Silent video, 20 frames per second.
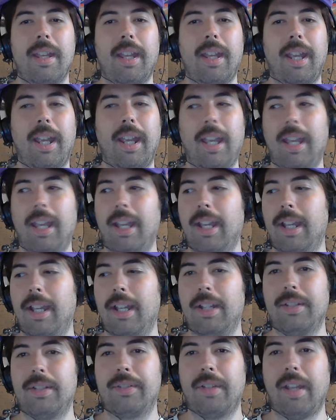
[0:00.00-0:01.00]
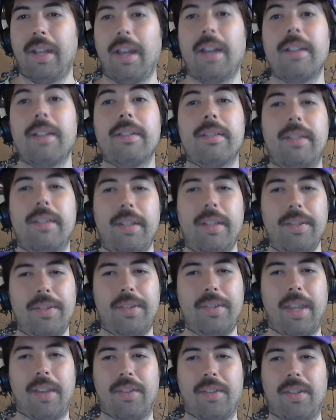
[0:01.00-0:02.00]
And this
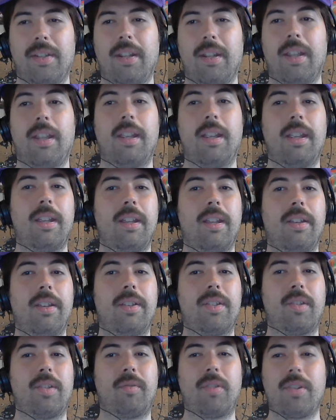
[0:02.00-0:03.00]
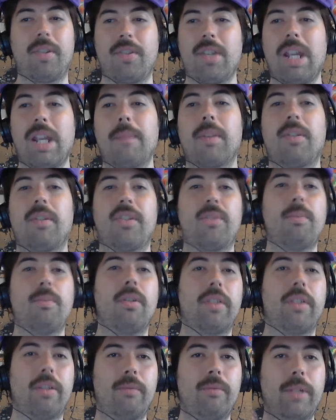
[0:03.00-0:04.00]
season is the first time there was
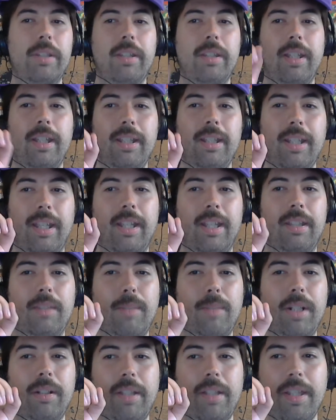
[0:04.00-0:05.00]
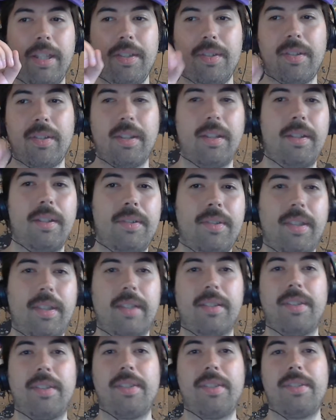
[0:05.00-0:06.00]
more than 1 leg in the Middle East
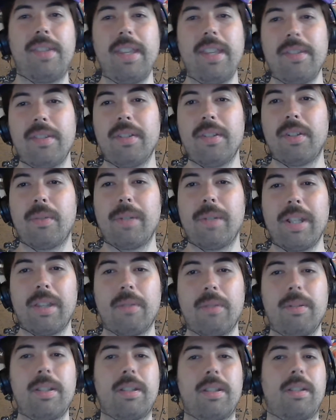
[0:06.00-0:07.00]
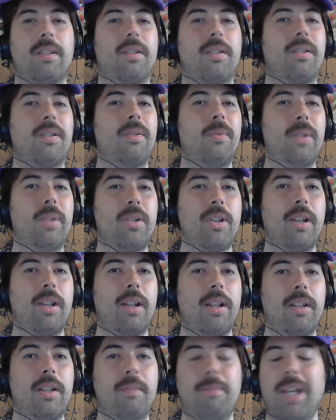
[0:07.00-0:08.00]
since season 23, which
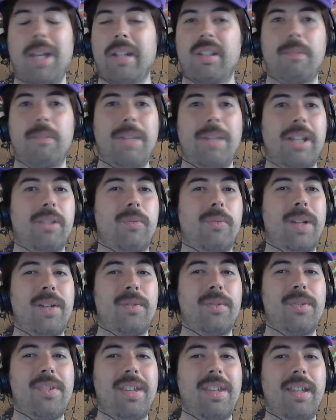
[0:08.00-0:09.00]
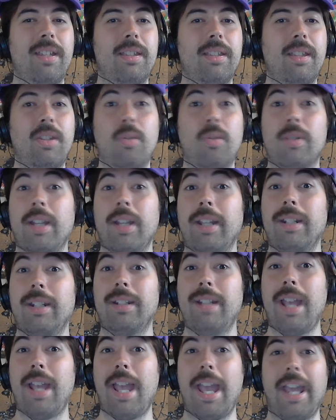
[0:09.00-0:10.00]
had back-to-back rounds in the
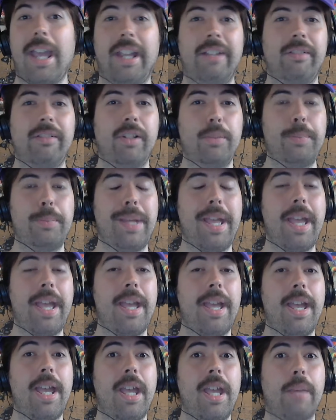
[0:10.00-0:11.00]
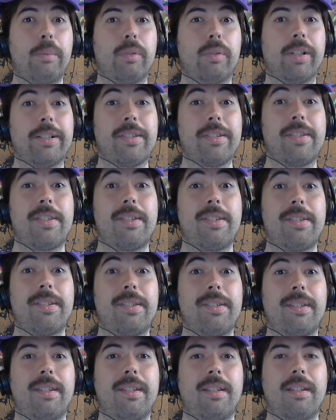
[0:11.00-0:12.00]
United Arab Emirates.